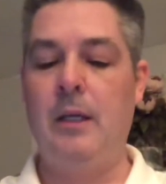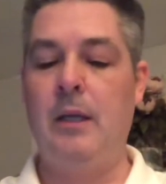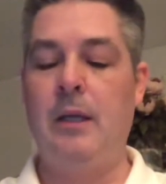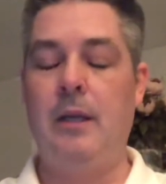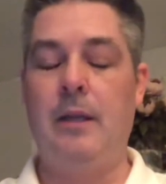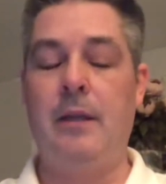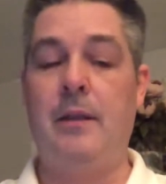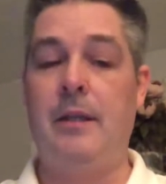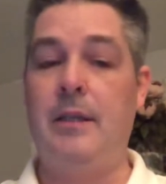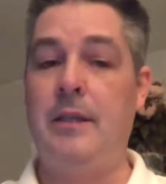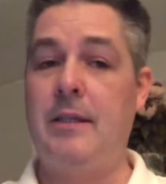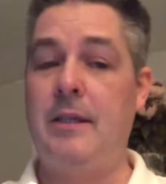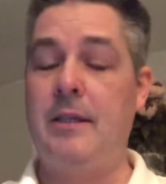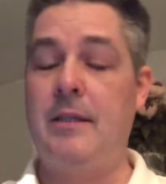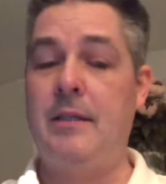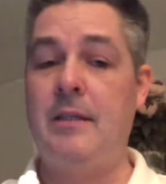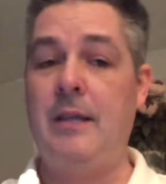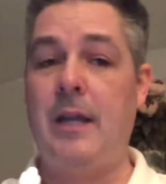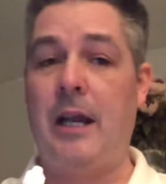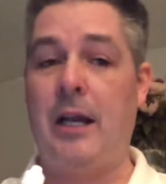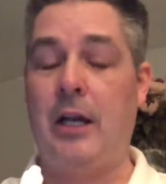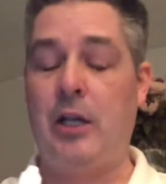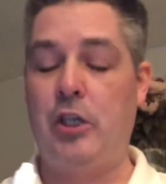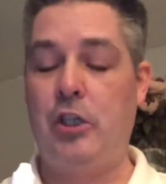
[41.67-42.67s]
This isn't
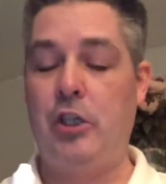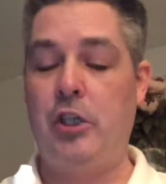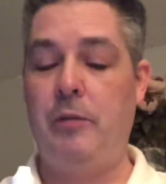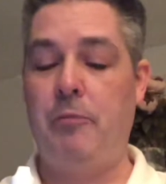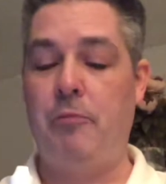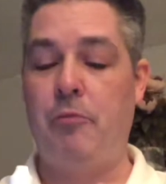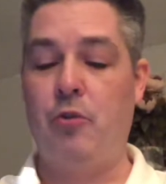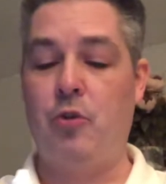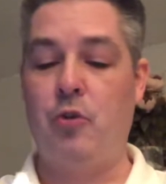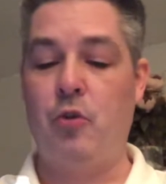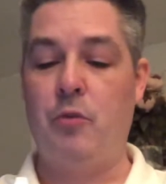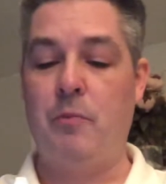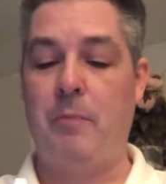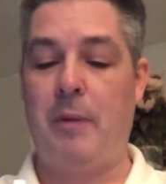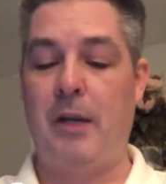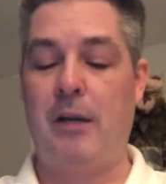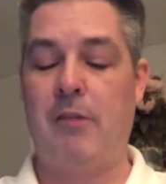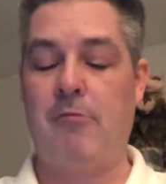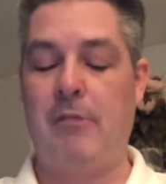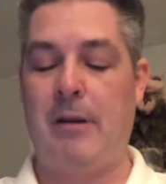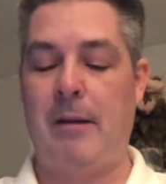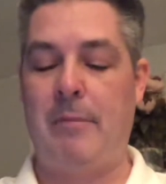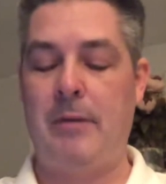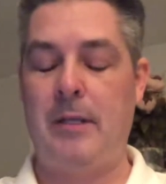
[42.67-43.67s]
actually produced by
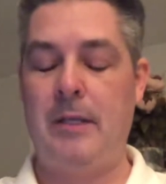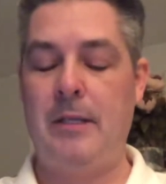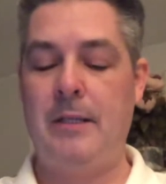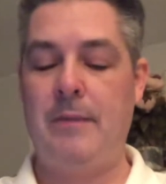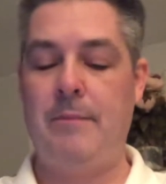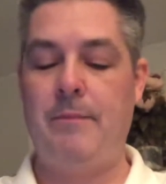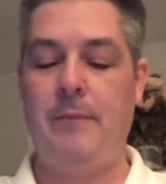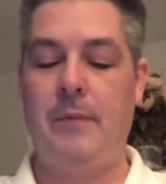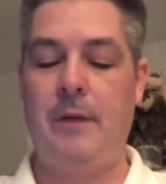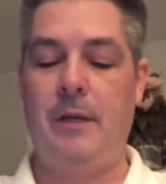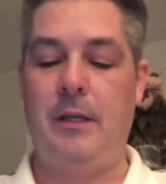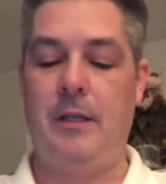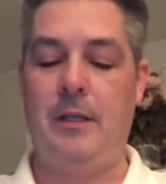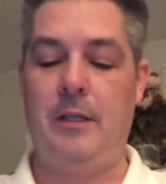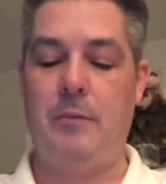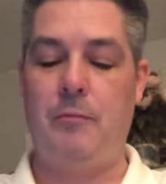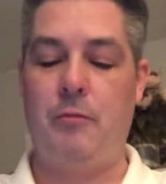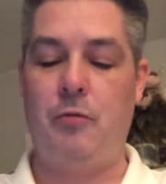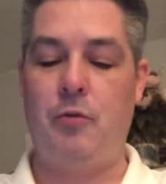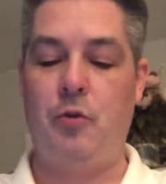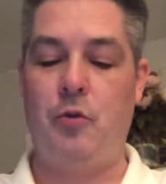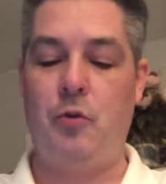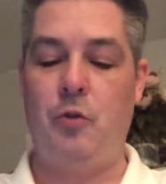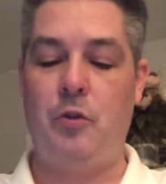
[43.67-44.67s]
Crabbies. It is
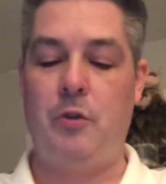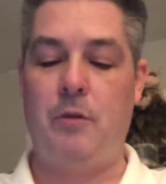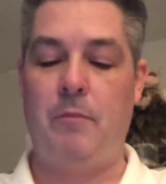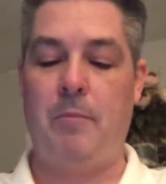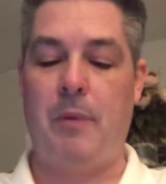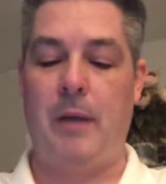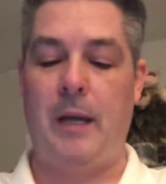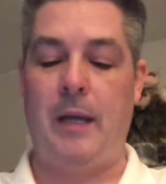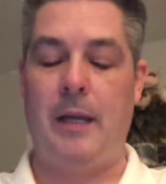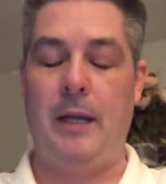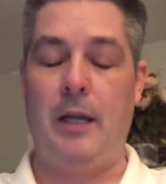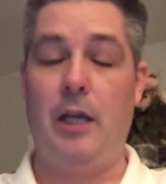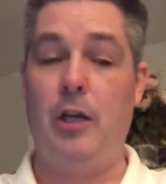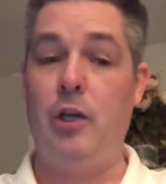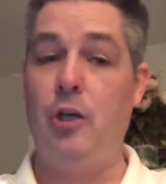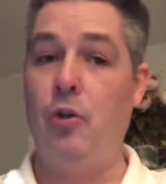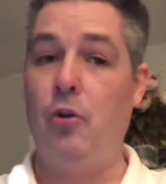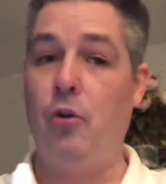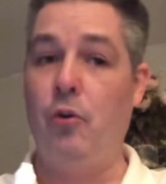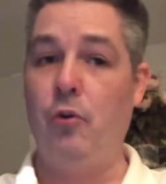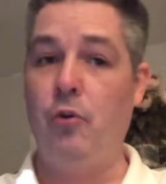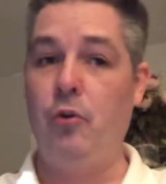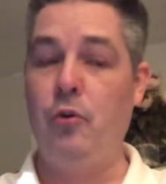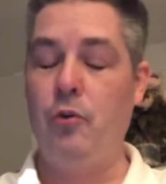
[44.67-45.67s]
produced by an
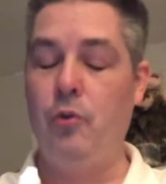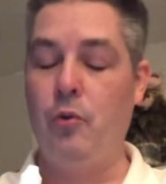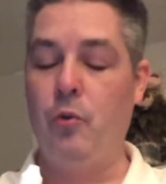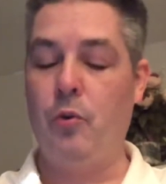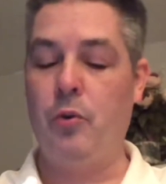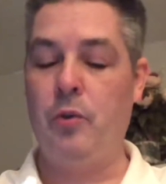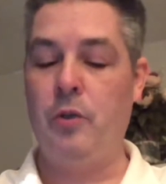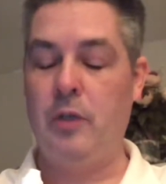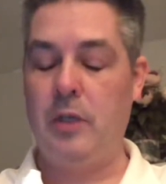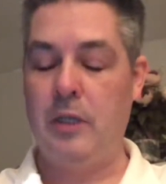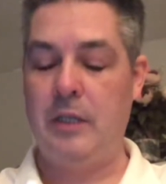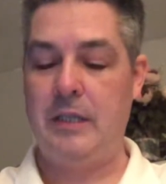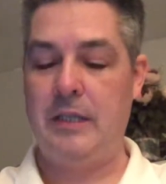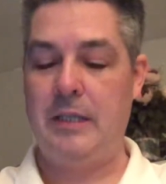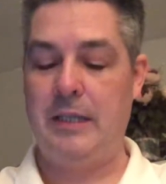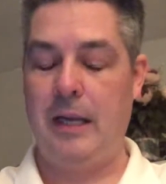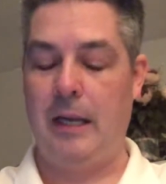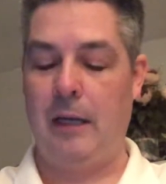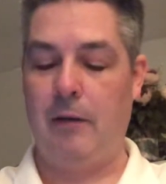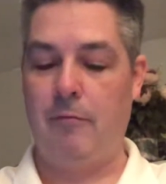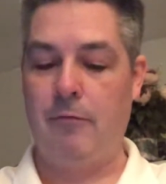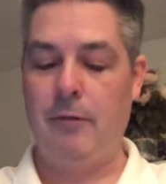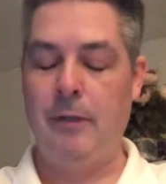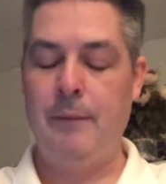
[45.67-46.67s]
unknown
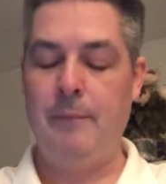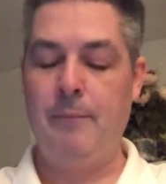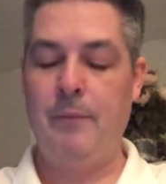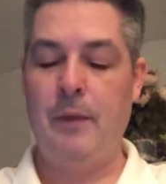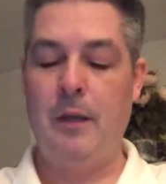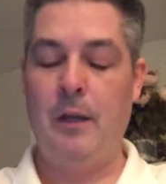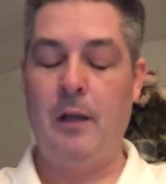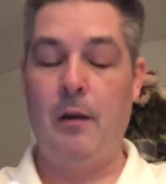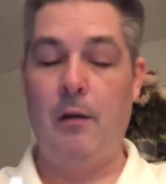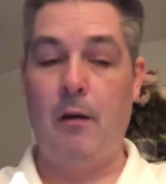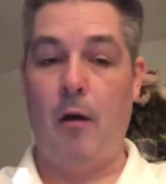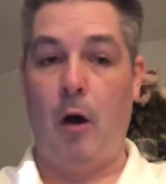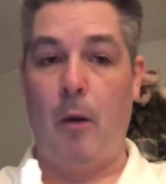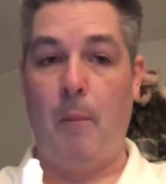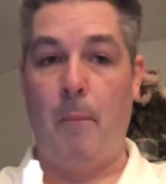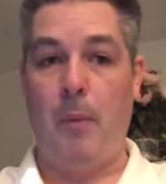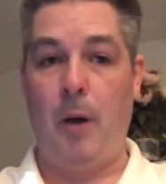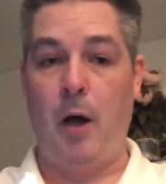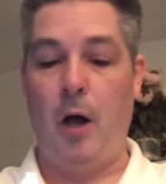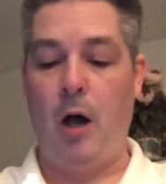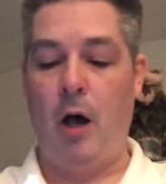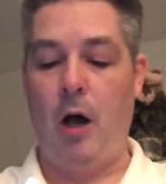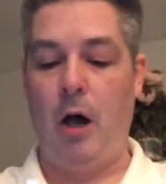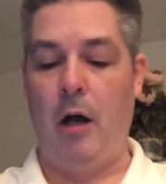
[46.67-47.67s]
distillery on
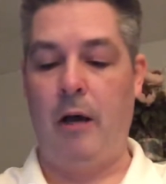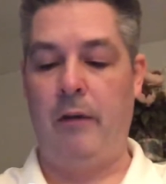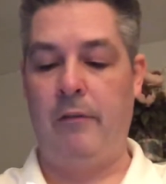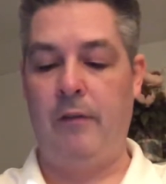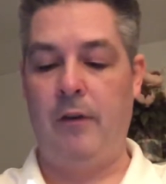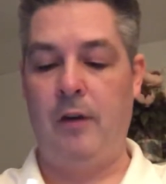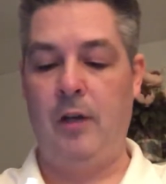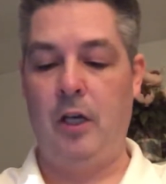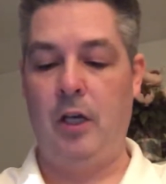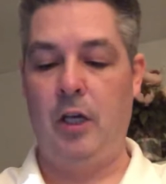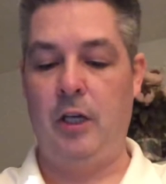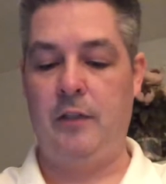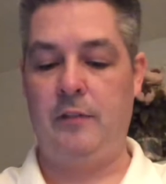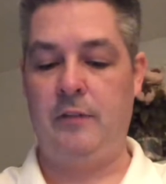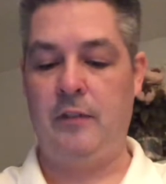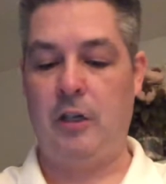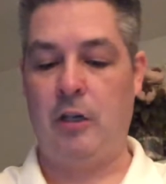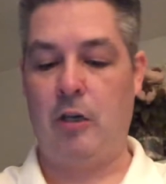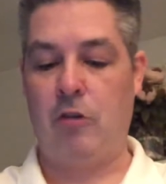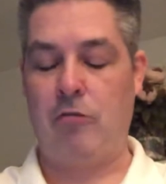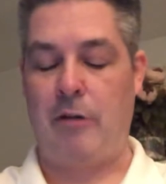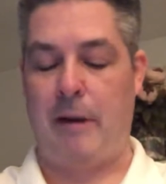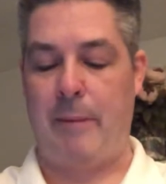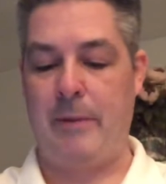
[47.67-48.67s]
behalf of
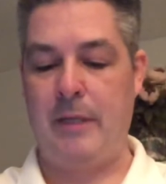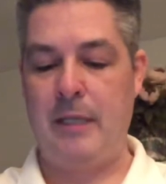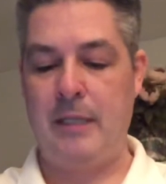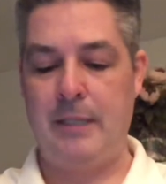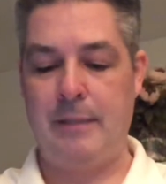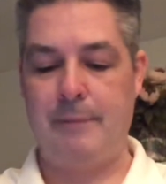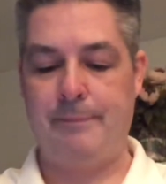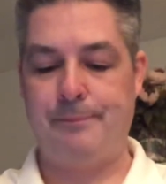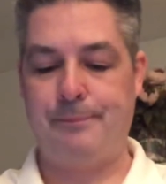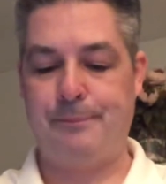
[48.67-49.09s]
Crabbies.